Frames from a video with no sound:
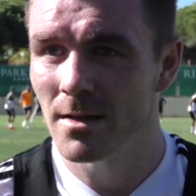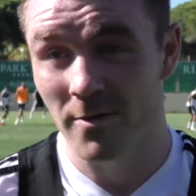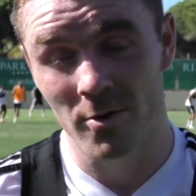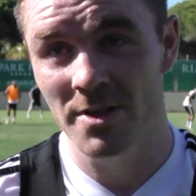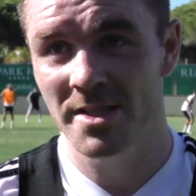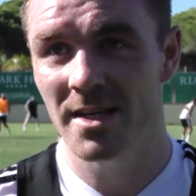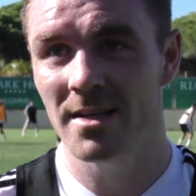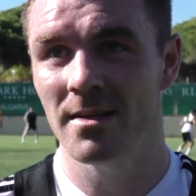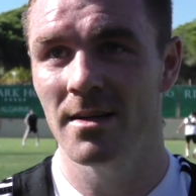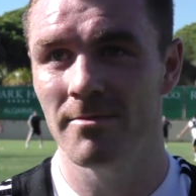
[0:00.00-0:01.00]
Of course,
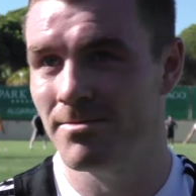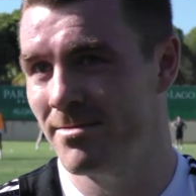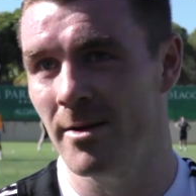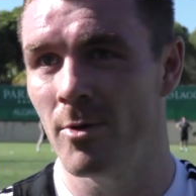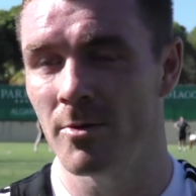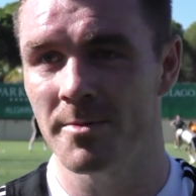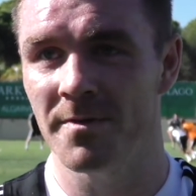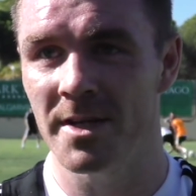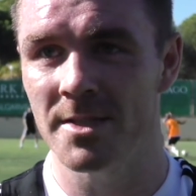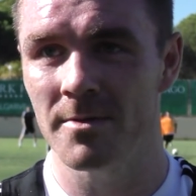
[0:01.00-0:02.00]
yeah. I've always been
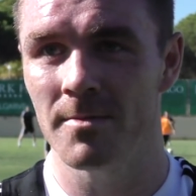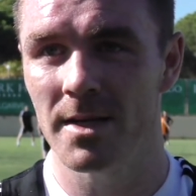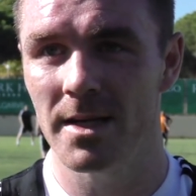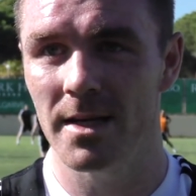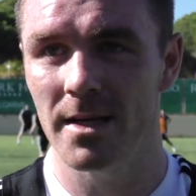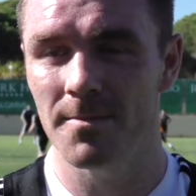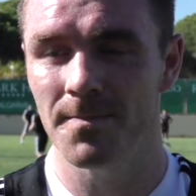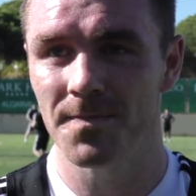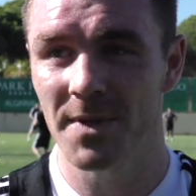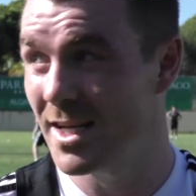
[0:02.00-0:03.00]
friends with
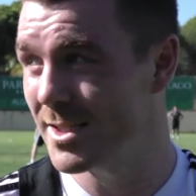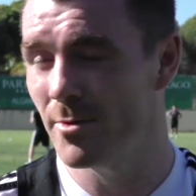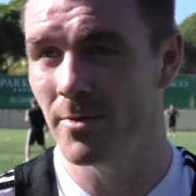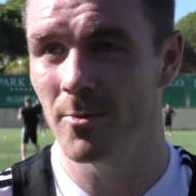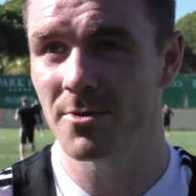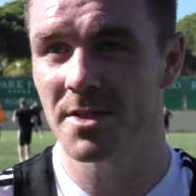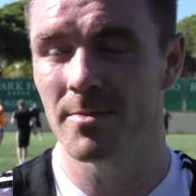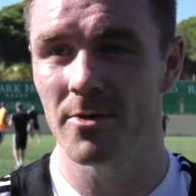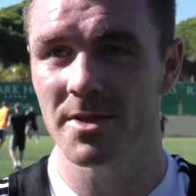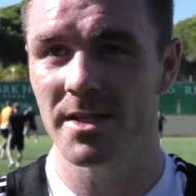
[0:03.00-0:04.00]
him, as well with most of
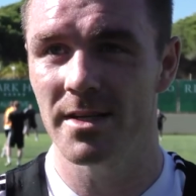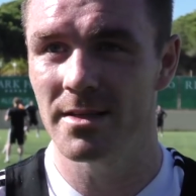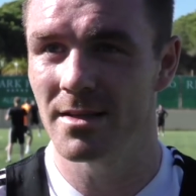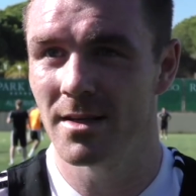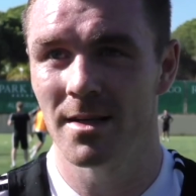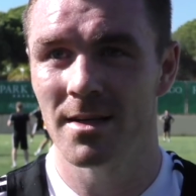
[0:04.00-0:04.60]
the boys here, and